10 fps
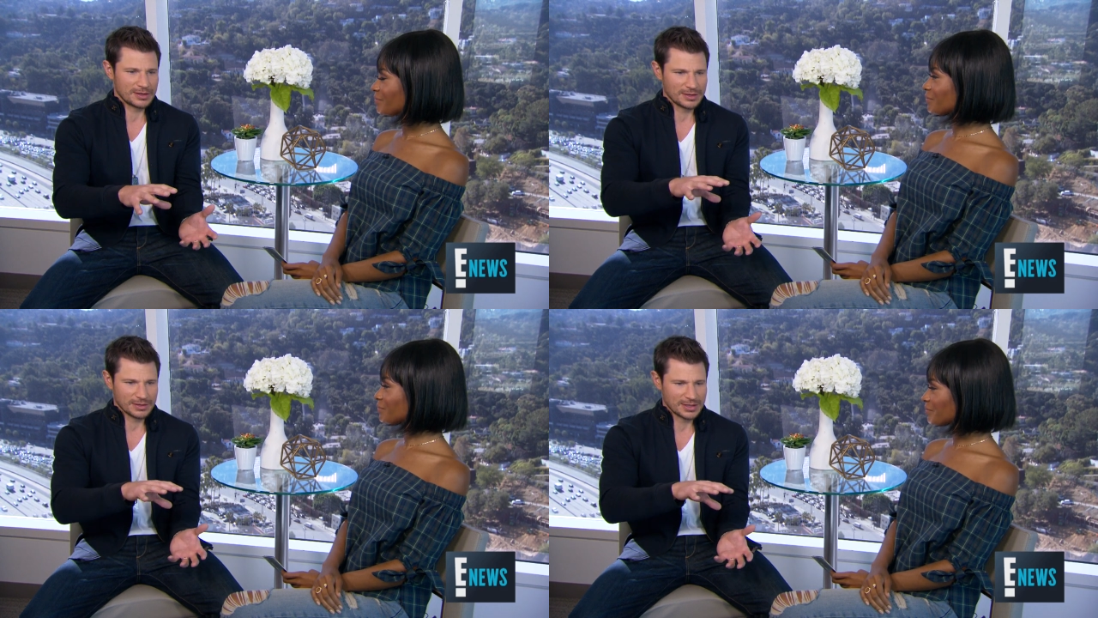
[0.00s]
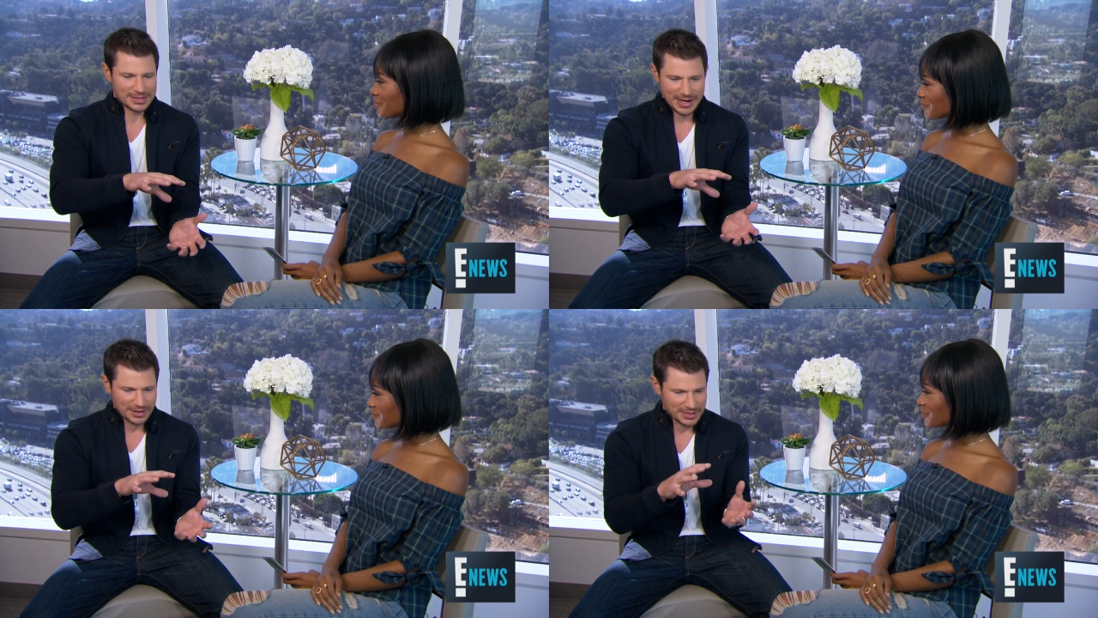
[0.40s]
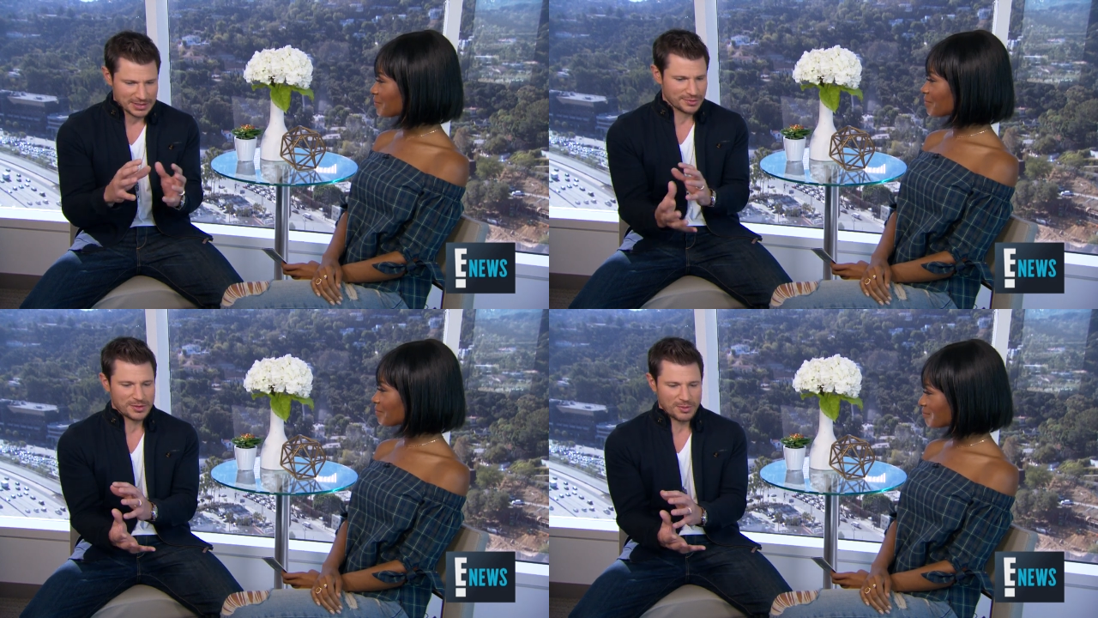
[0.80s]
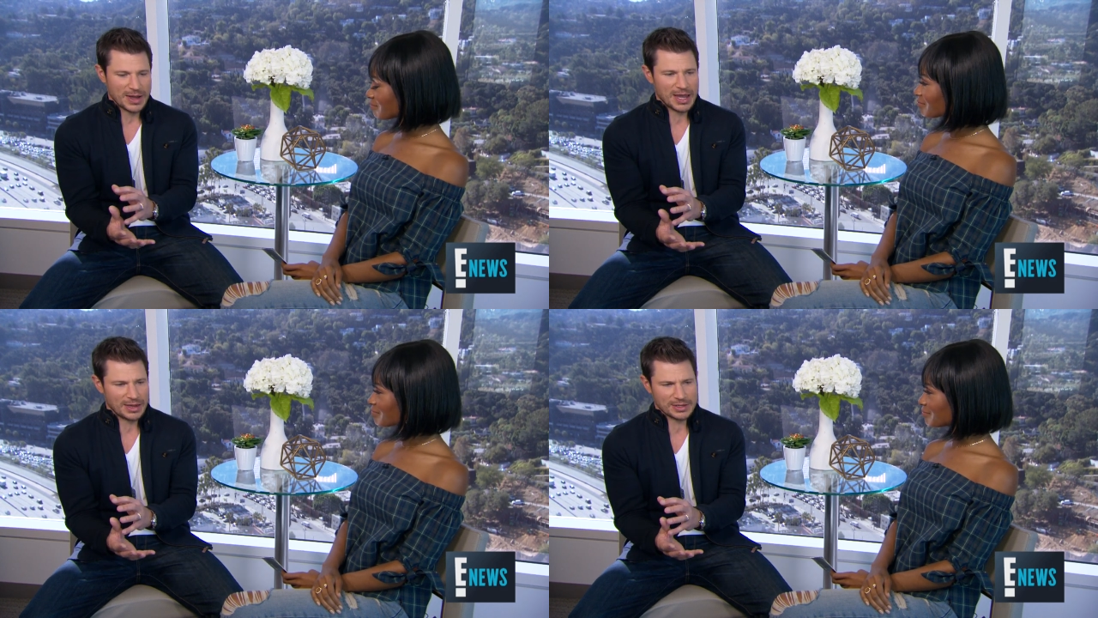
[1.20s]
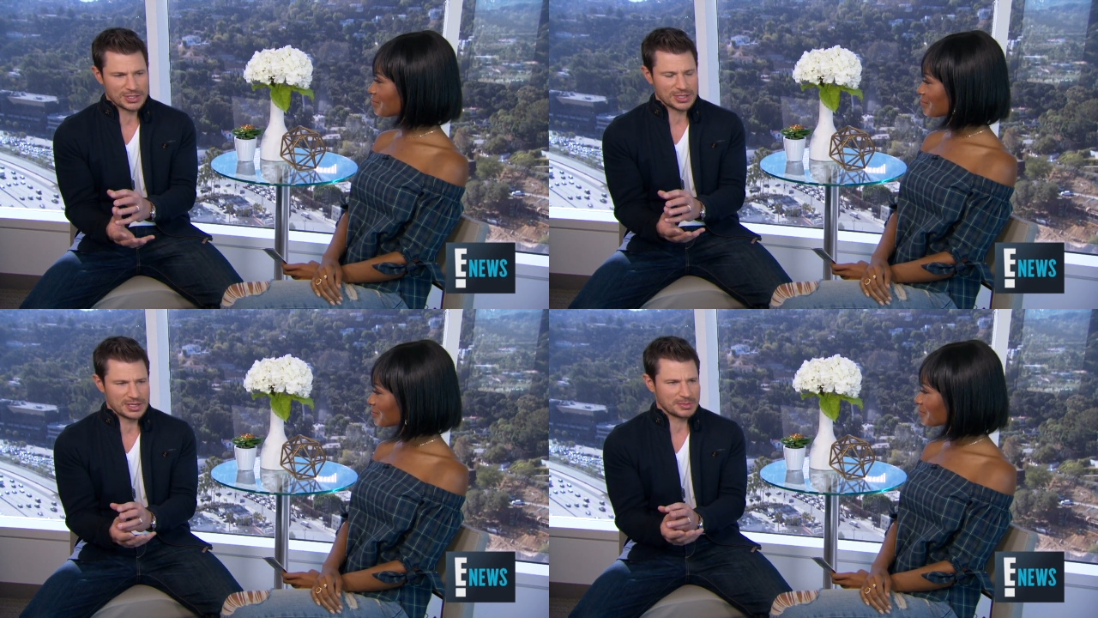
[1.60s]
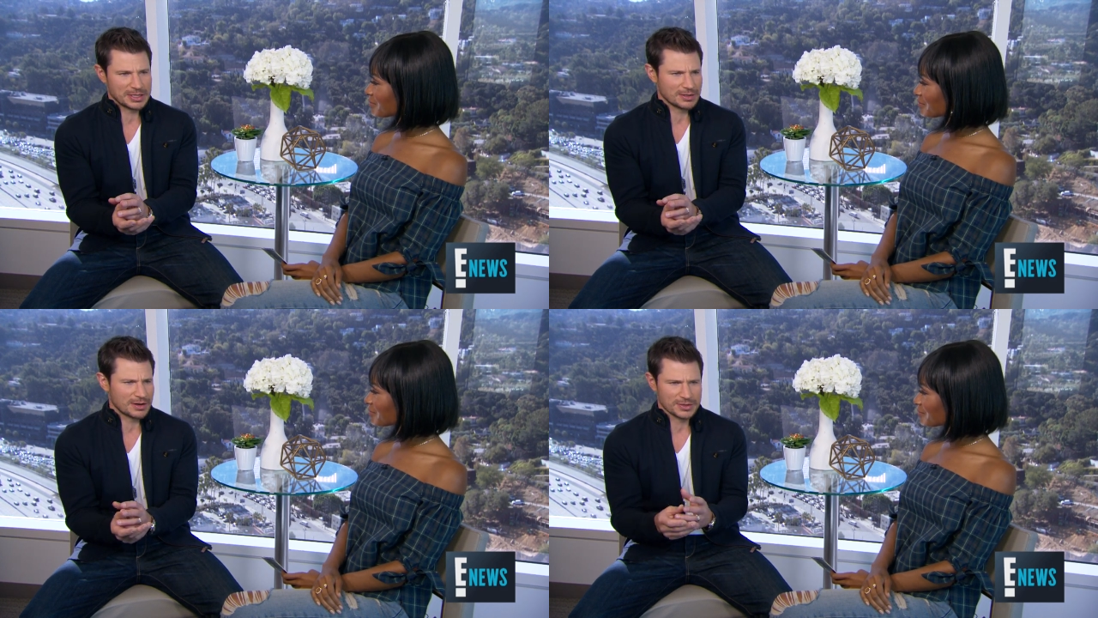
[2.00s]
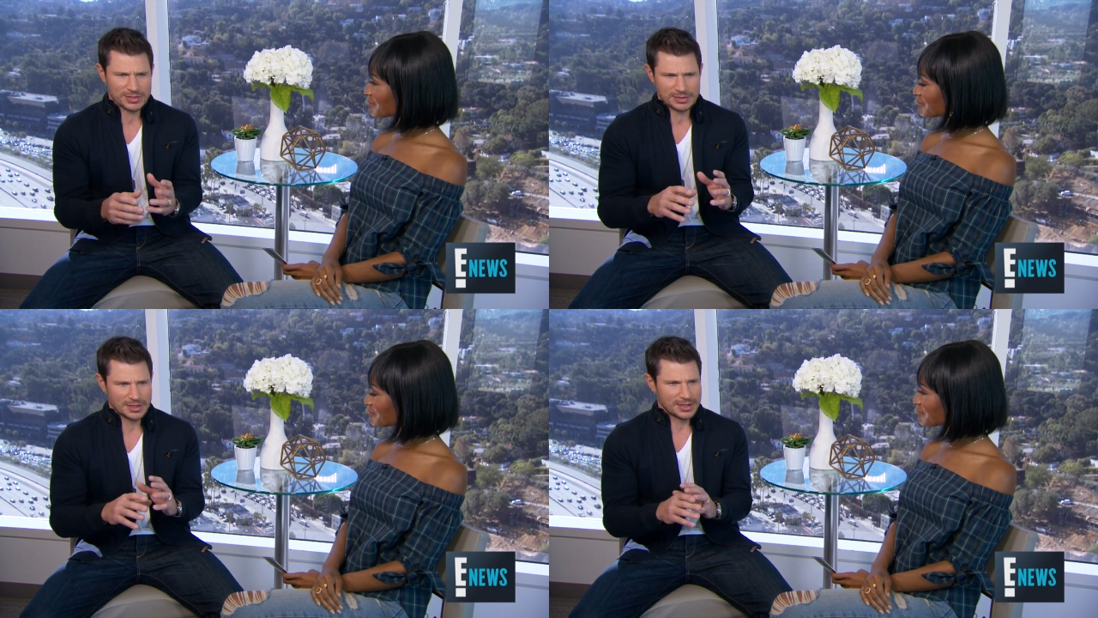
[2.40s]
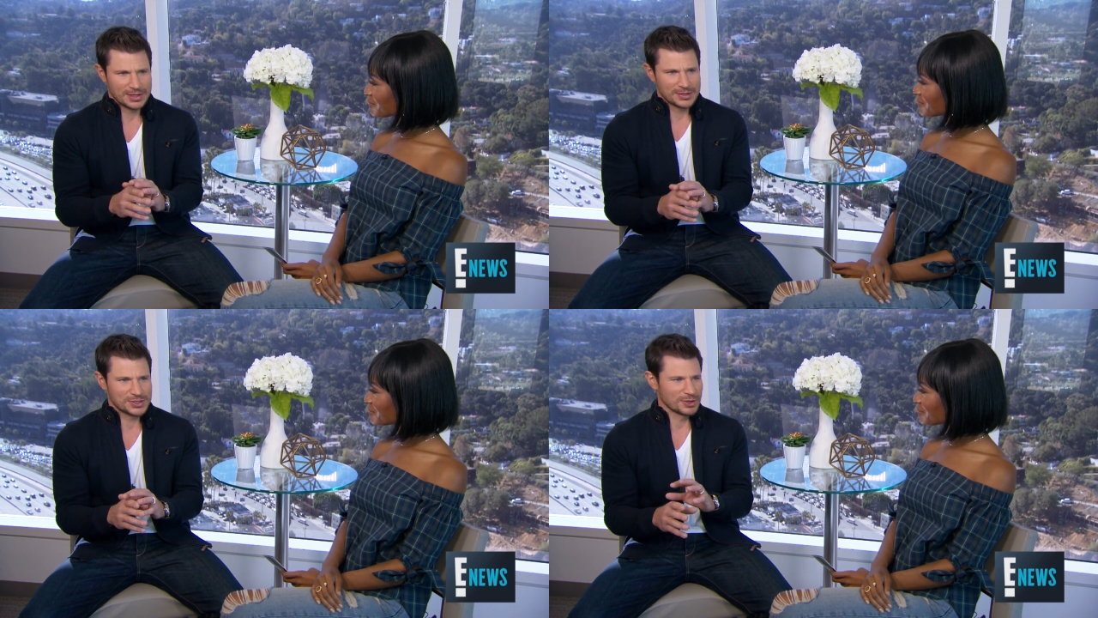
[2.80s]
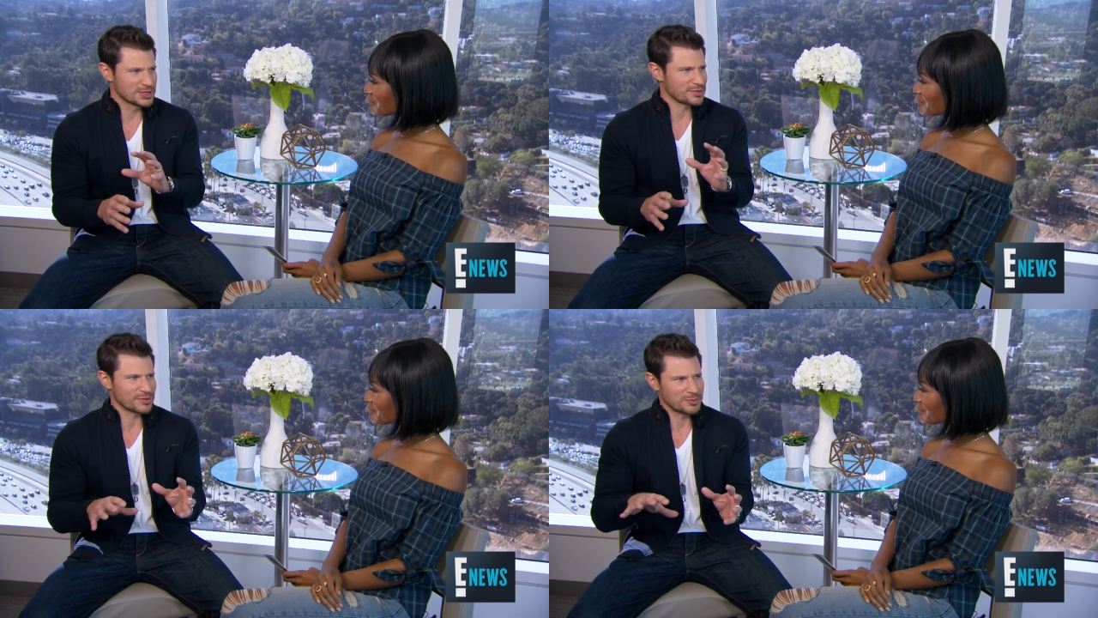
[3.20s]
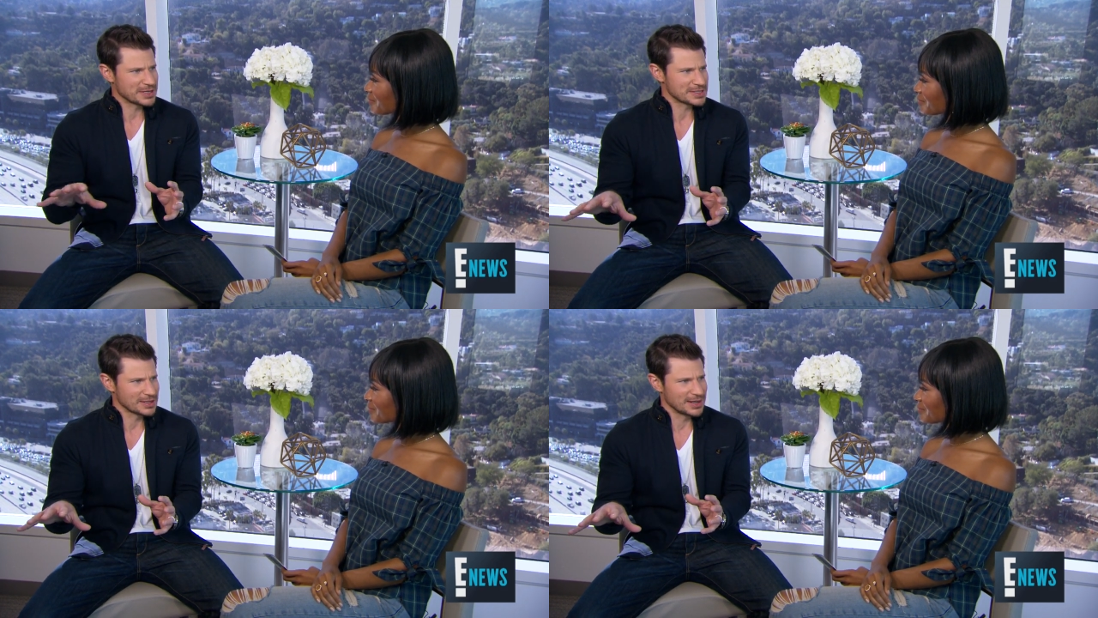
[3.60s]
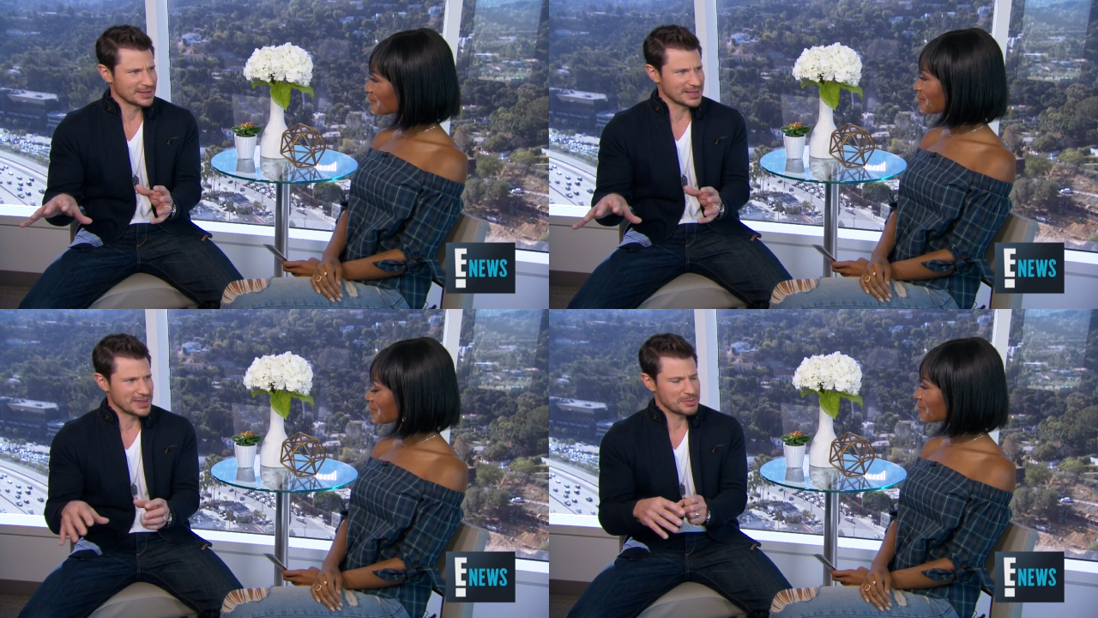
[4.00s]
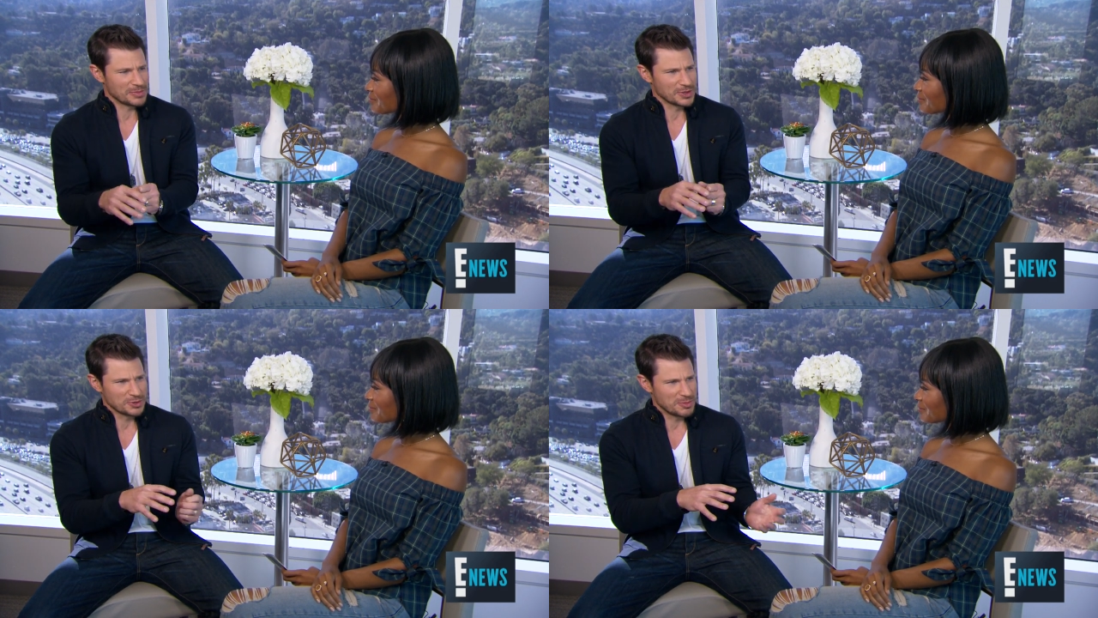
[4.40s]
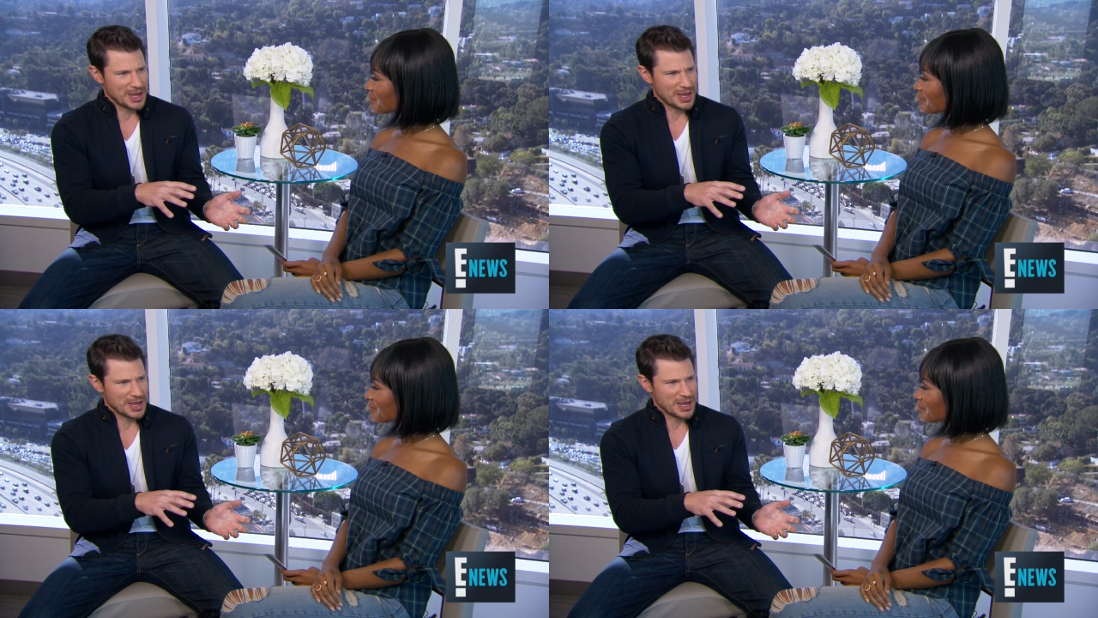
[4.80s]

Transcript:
Speaker 1: you know, entirely different way. Like my daughter's so different from my son, and then the new